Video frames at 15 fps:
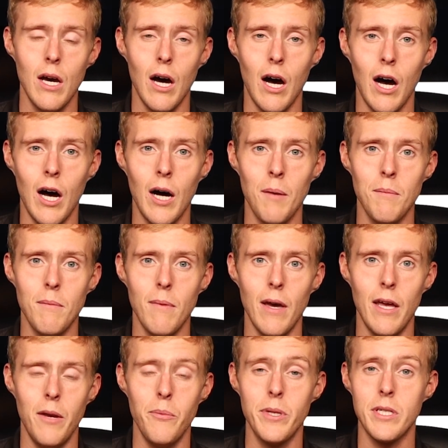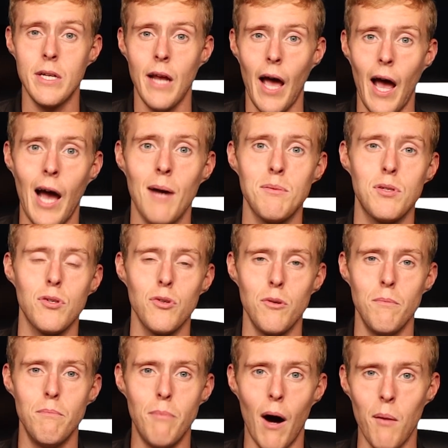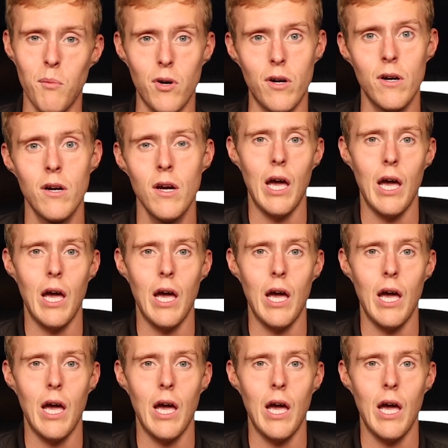Um, and it was an absolute bummer.